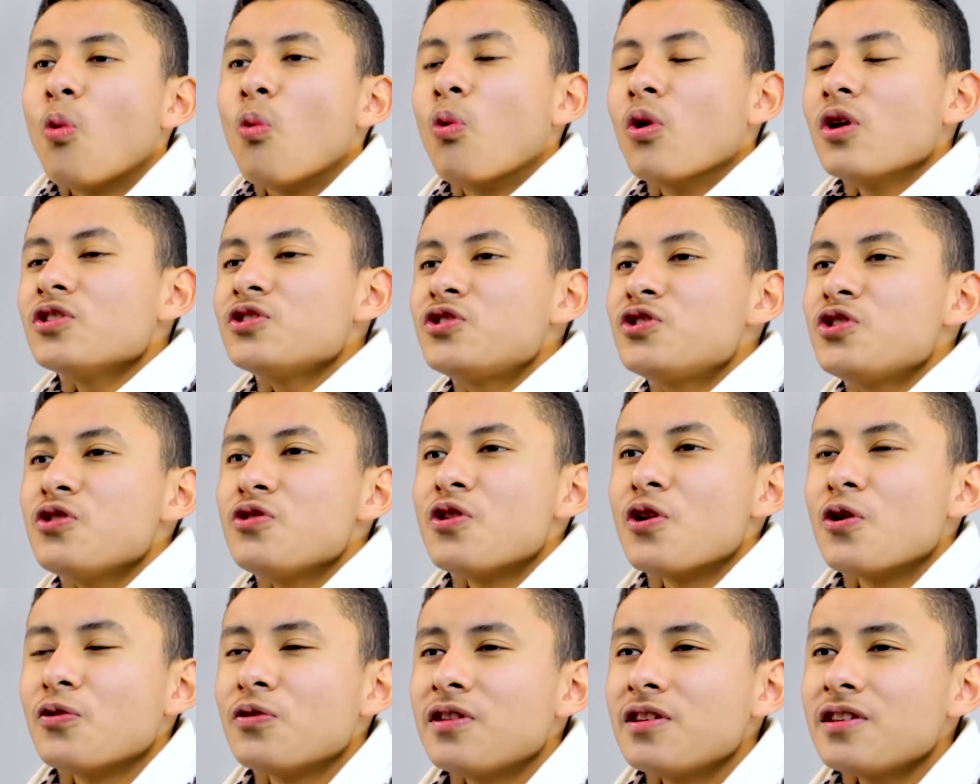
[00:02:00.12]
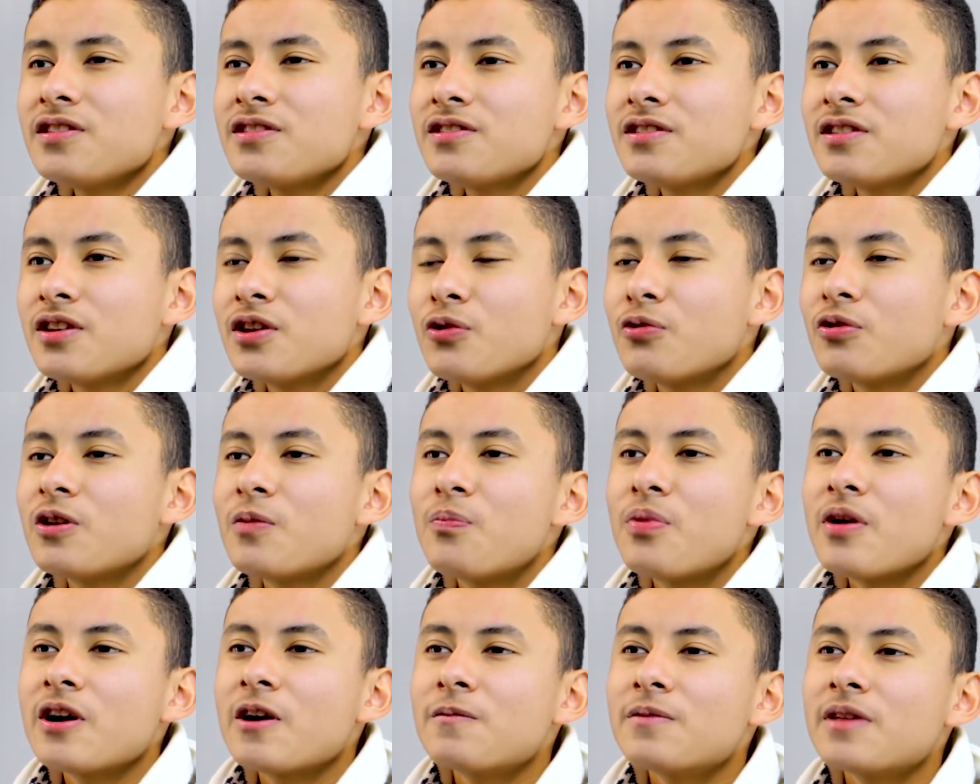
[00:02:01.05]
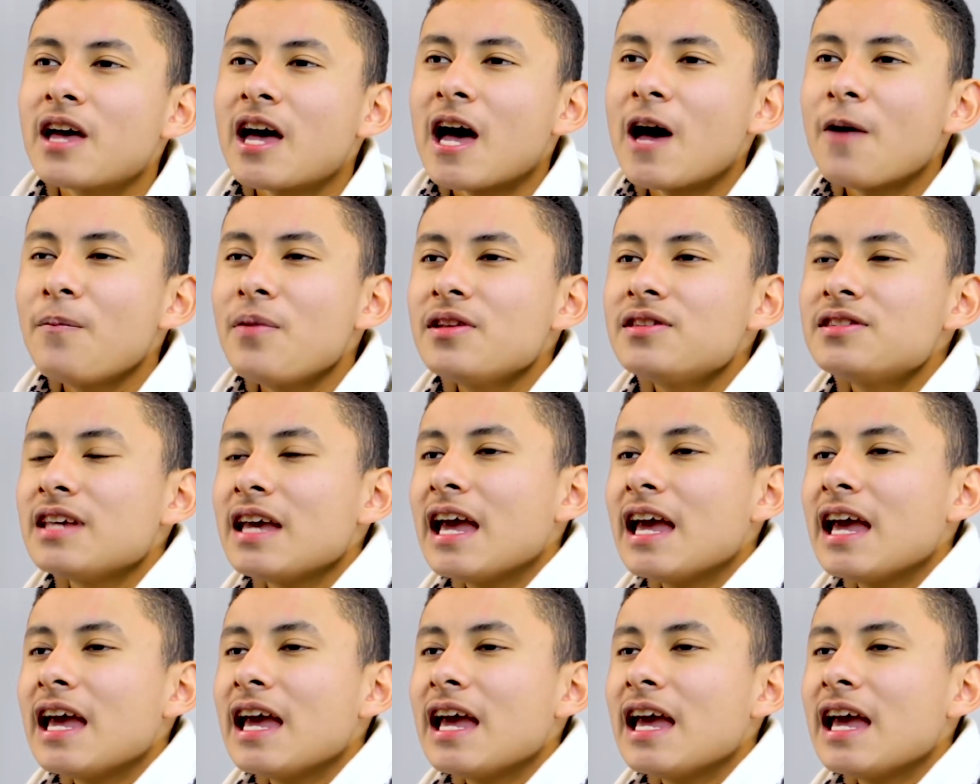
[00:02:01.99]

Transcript: Once you know this, you want to break up the habits